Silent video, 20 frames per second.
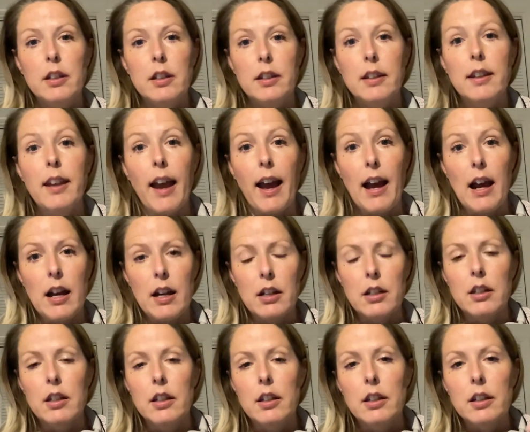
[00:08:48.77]
Yeah.
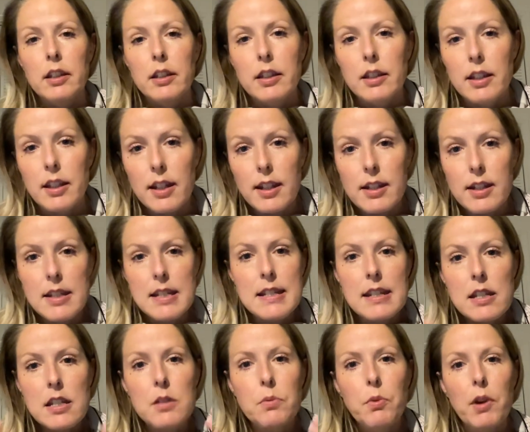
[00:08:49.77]
The
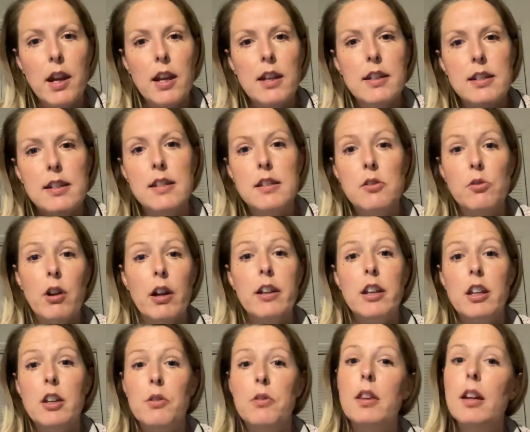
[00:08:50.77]
easiest way to discredit
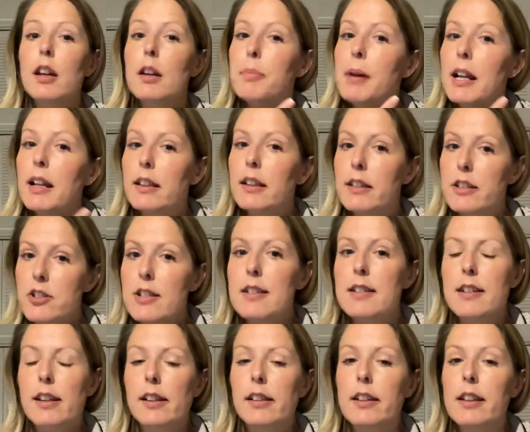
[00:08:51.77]
you. Think about it
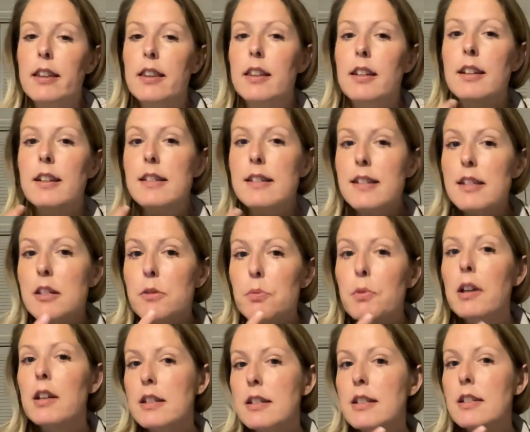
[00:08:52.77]
logistically. The easiest
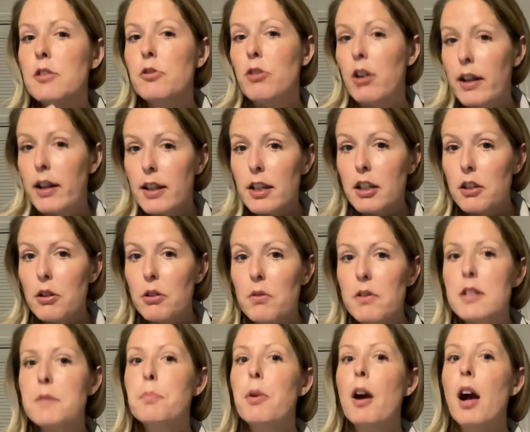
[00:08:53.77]
way to discredit you
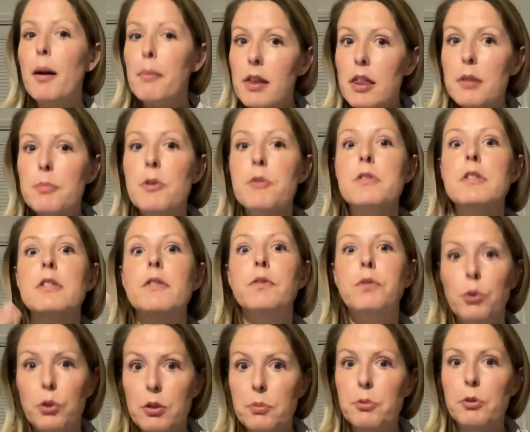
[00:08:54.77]
is probably the most
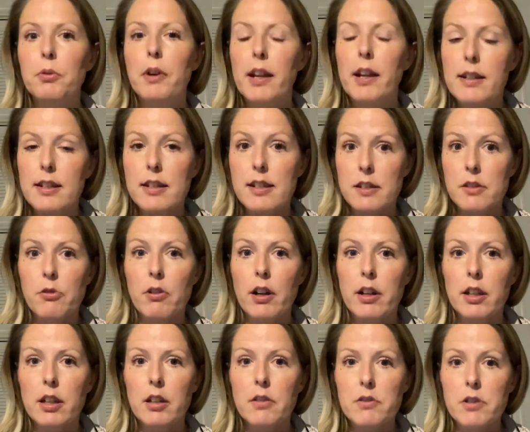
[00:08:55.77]
affordable way to
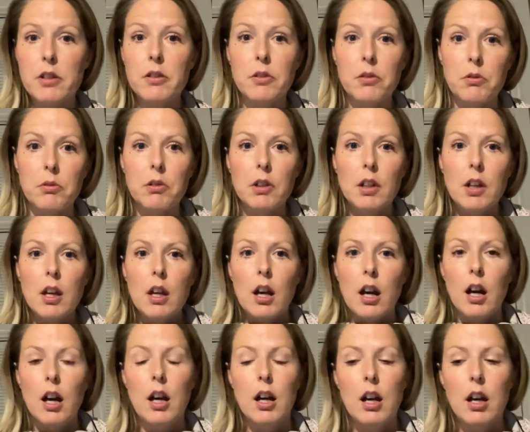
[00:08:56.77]
discredit you too.
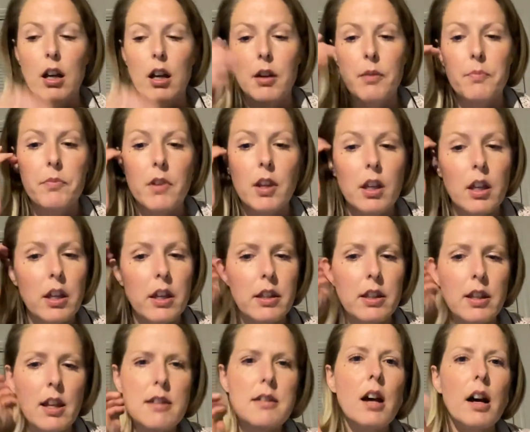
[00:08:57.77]
Um, and
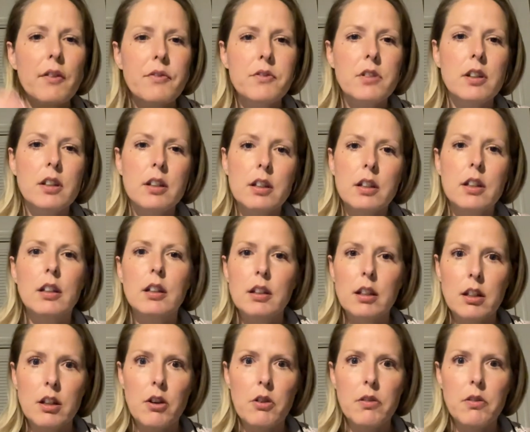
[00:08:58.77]
that's often,
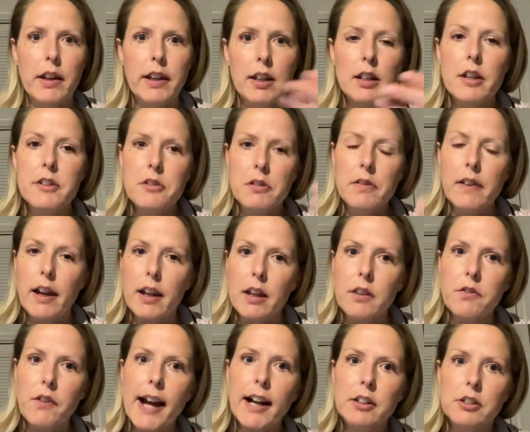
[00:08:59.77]
you know, like an underlying
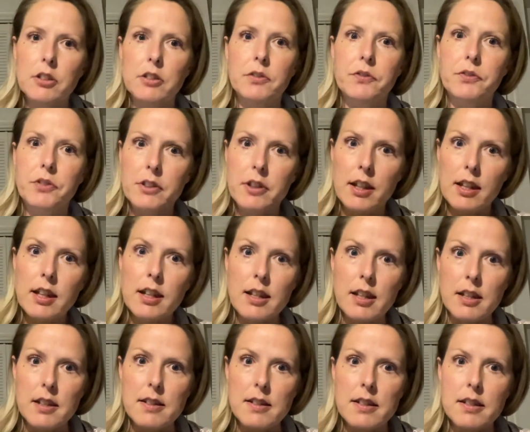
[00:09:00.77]
factor for the
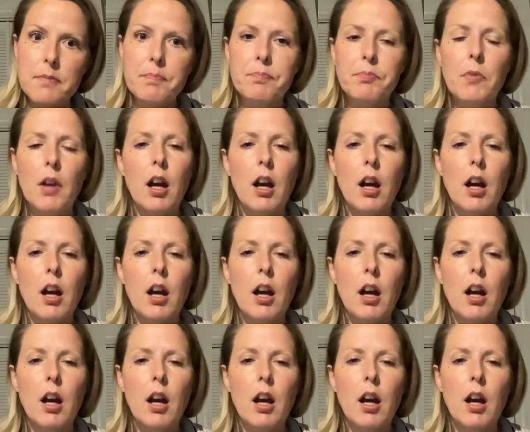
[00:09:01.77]
ease.